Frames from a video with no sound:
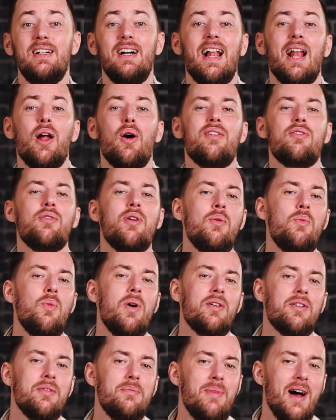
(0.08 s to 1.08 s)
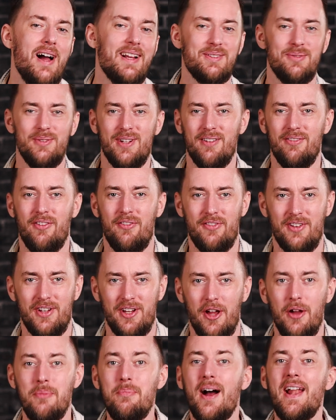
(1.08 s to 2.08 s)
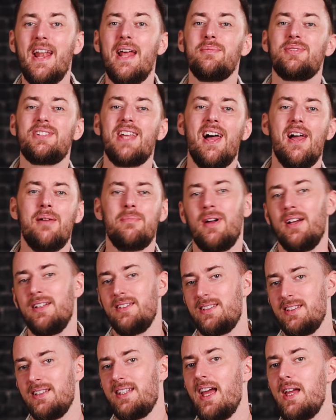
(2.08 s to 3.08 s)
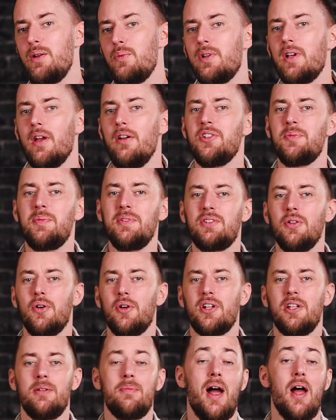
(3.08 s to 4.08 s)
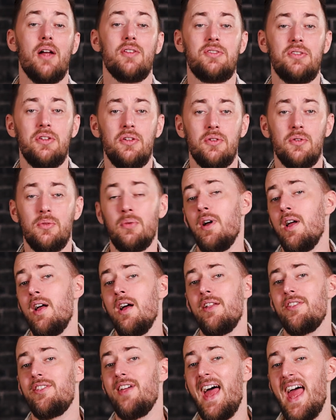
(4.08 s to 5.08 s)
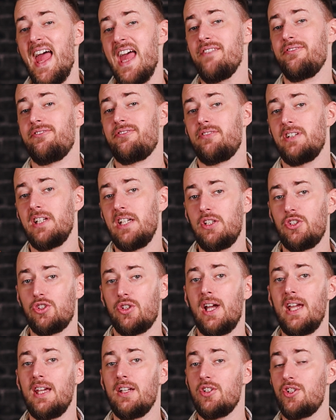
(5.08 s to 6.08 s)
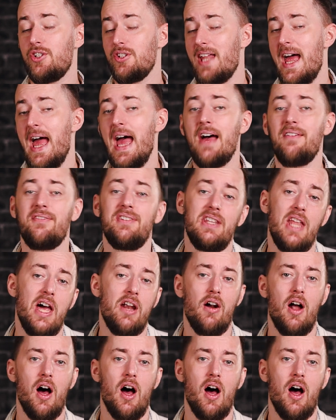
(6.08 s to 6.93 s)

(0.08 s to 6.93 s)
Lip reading: Hello everyone, welcome back to another video. My name's Sam and today we're going to be talking about a tool that every trader should have in their